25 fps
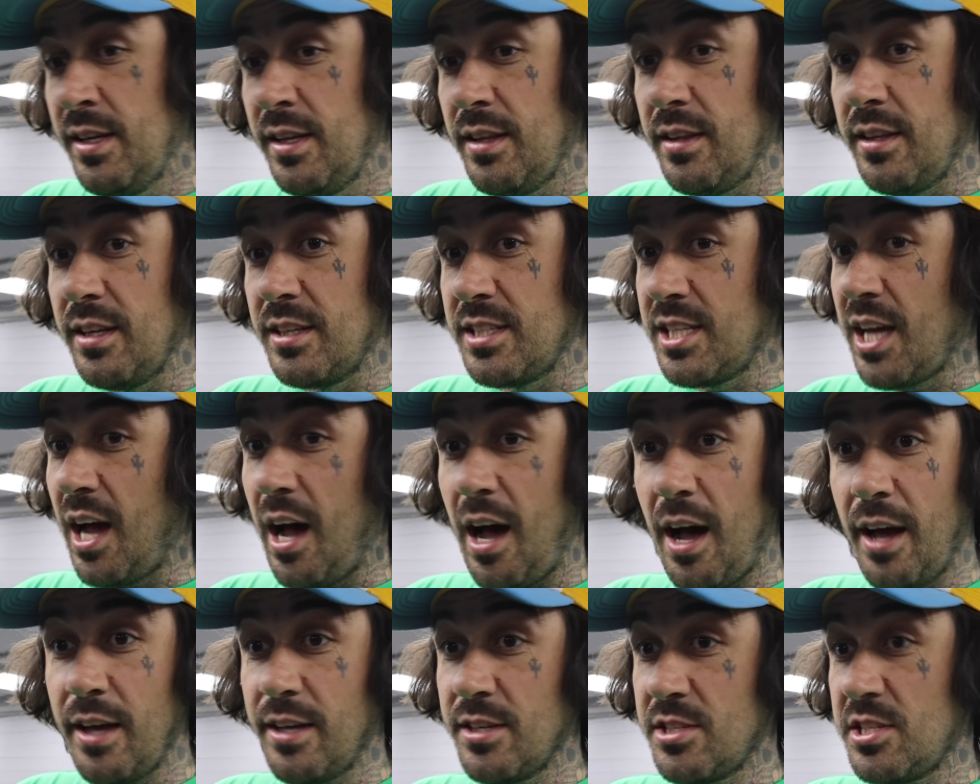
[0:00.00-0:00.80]
The
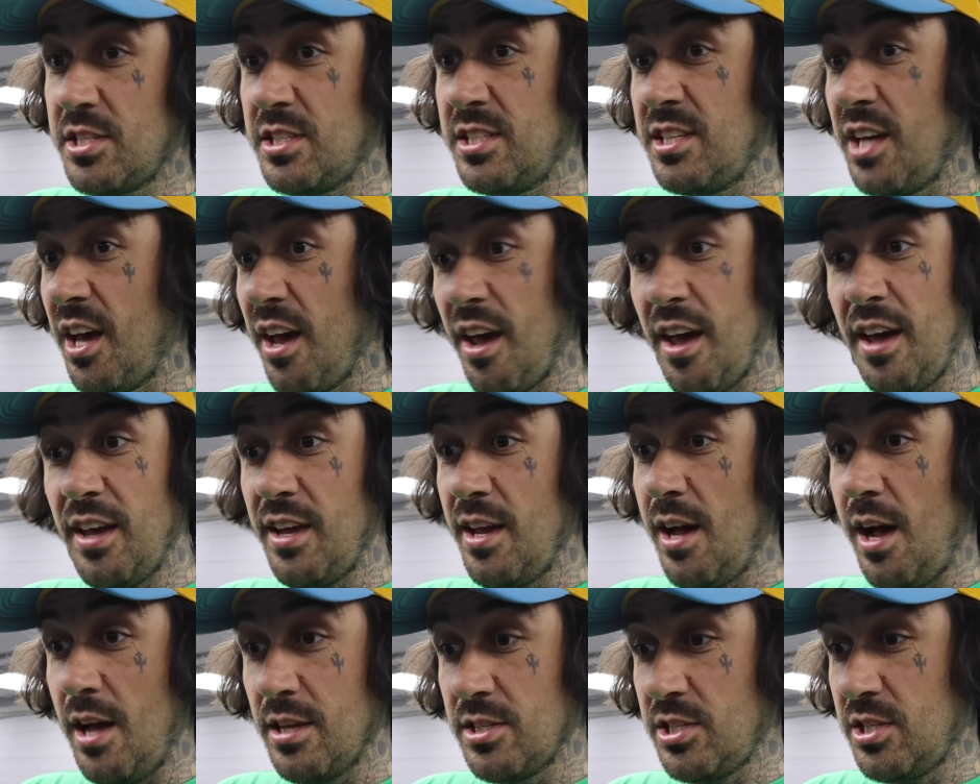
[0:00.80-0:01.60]
tyres dirty
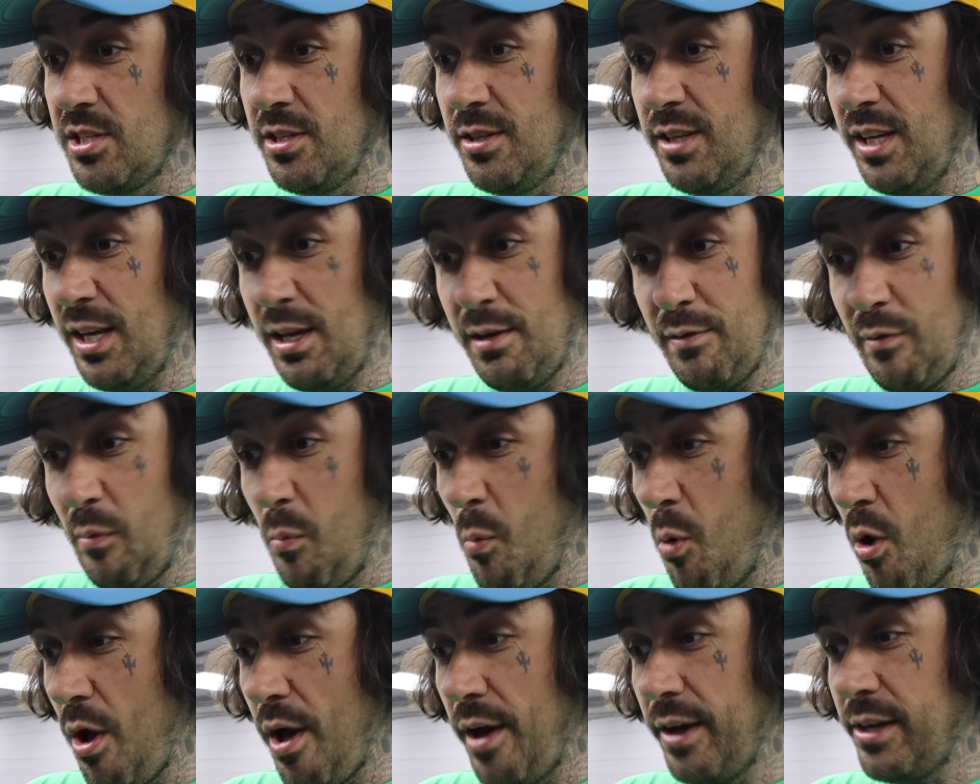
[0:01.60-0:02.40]
as even
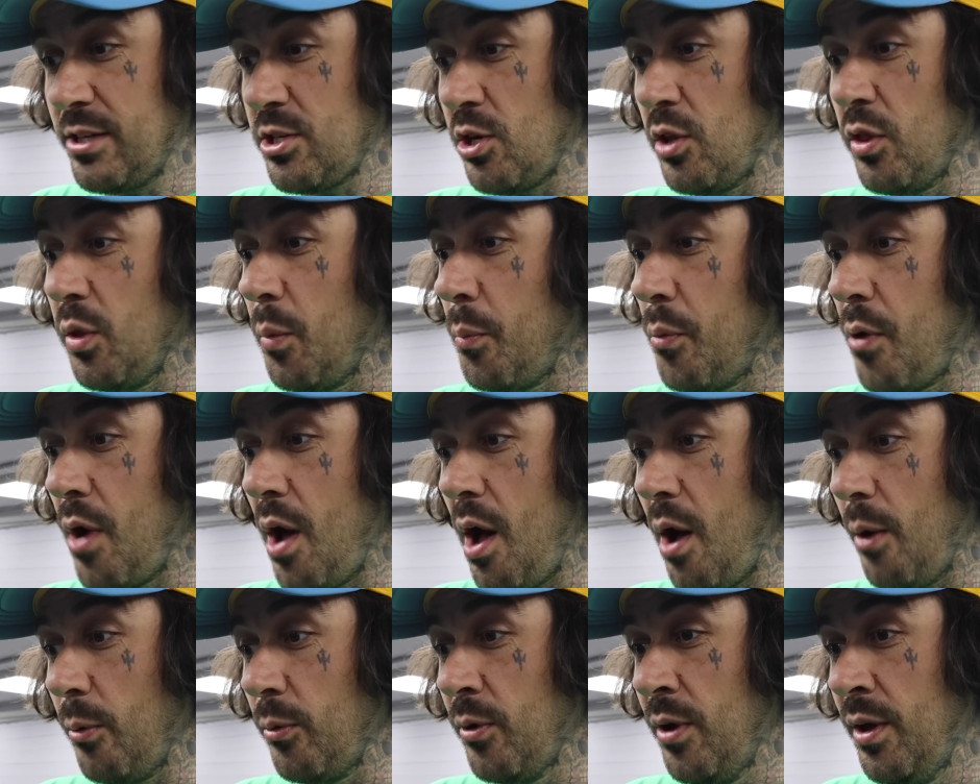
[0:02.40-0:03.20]
works on the
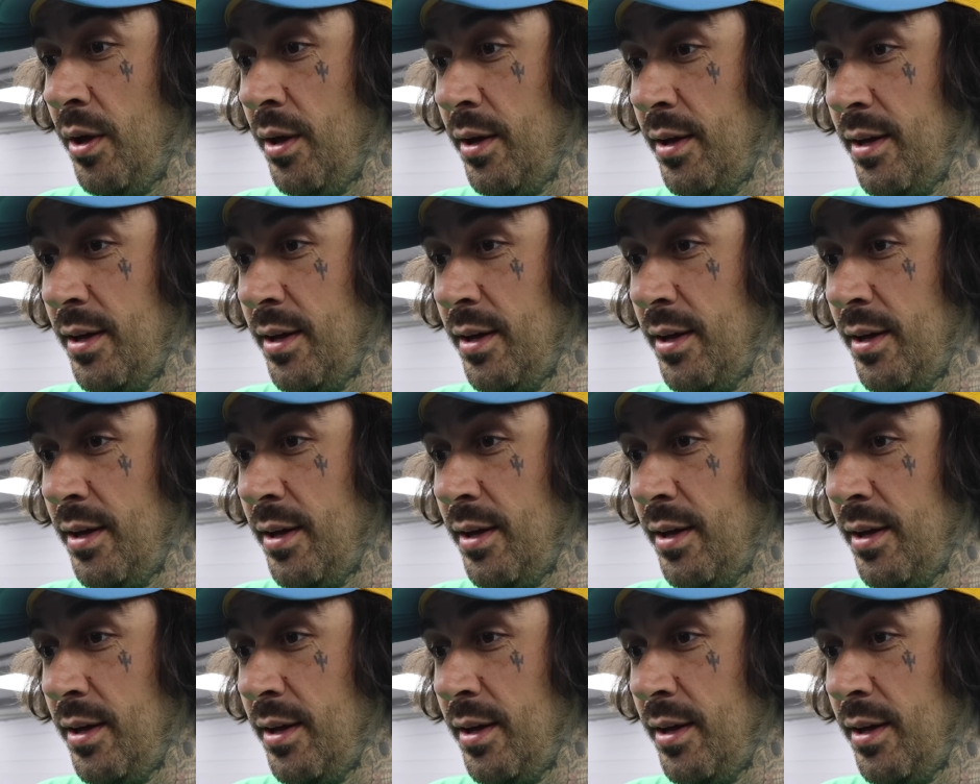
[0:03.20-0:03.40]
brown.